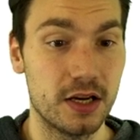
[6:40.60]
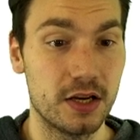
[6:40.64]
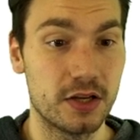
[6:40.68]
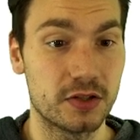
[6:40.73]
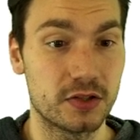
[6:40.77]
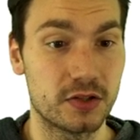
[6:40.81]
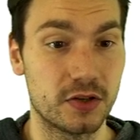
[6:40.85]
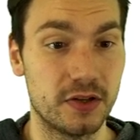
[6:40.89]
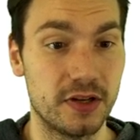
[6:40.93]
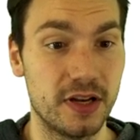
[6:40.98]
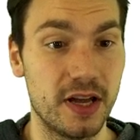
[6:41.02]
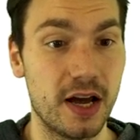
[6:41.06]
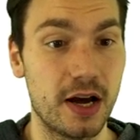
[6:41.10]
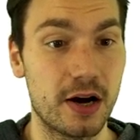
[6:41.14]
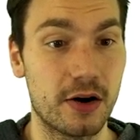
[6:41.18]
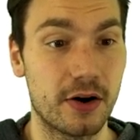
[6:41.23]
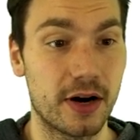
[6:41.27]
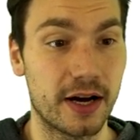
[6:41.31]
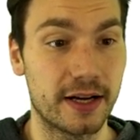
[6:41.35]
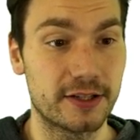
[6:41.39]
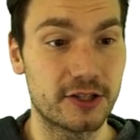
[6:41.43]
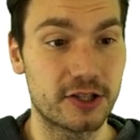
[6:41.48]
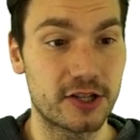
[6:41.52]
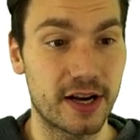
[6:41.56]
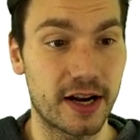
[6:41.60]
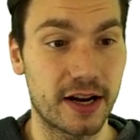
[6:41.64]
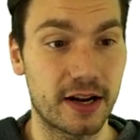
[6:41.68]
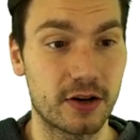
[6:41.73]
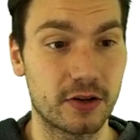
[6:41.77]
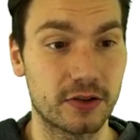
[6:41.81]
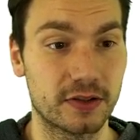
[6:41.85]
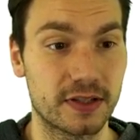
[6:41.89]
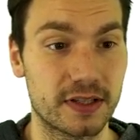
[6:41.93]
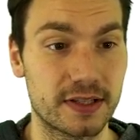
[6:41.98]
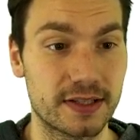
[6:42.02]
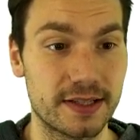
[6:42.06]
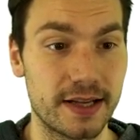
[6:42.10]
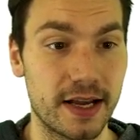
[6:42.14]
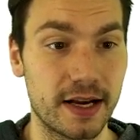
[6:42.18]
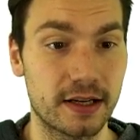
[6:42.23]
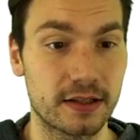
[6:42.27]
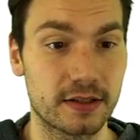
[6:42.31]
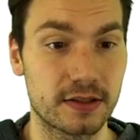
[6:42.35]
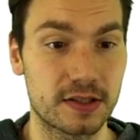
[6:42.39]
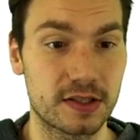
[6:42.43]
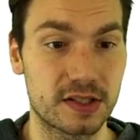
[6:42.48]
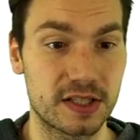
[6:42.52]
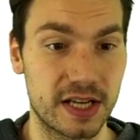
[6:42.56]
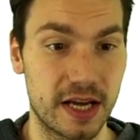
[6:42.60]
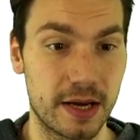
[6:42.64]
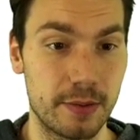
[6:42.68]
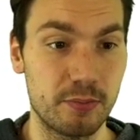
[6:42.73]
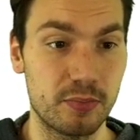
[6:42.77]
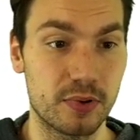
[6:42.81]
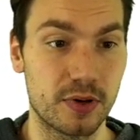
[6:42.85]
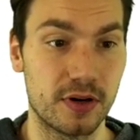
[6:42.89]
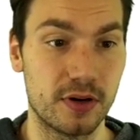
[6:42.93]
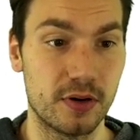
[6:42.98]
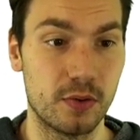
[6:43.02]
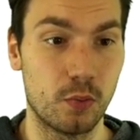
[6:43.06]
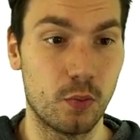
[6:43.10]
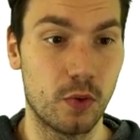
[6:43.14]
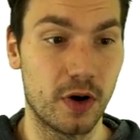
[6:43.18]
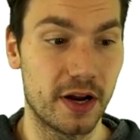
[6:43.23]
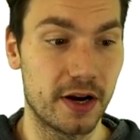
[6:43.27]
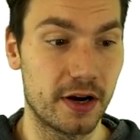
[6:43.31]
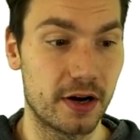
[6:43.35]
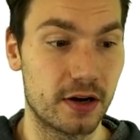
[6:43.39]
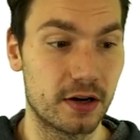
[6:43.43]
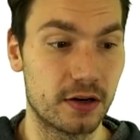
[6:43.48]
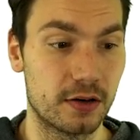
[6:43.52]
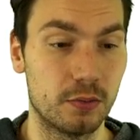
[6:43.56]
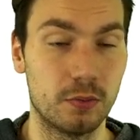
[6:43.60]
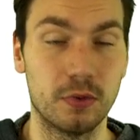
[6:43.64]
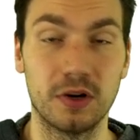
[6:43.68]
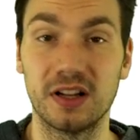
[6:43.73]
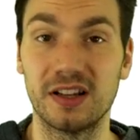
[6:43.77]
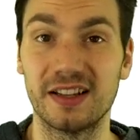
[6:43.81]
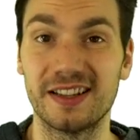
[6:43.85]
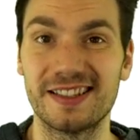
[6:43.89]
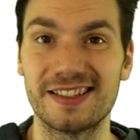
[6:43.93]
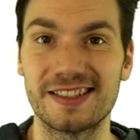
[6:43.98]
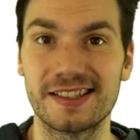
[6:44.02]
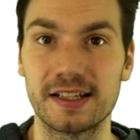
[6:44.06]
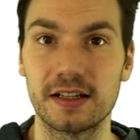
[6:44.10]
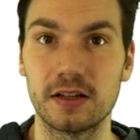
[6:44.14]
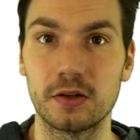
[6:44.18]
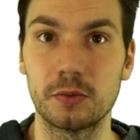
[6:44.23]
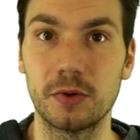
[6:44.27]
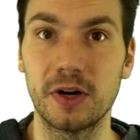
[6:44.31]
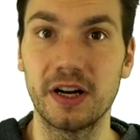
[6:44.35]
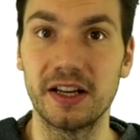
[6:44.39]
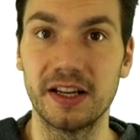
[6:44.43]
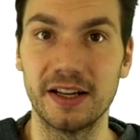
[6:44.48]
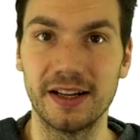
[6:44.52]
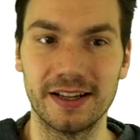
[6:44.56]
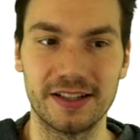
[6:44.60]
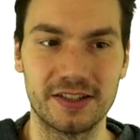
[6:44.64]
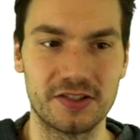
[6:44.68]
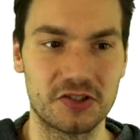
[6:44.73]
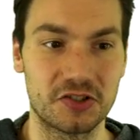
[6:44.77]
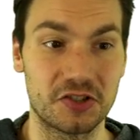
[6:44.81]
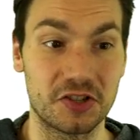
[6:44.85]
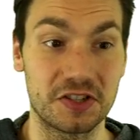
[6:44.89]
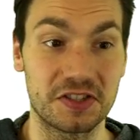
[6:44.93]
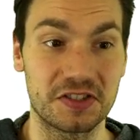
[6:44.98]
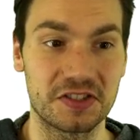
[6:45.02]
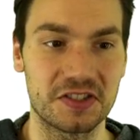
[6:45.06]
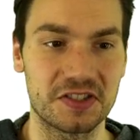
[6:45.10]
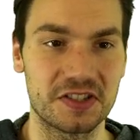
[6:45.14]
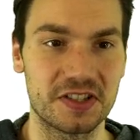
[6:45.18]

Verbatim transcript: So now I check out the second step where, well, it's still running, it's just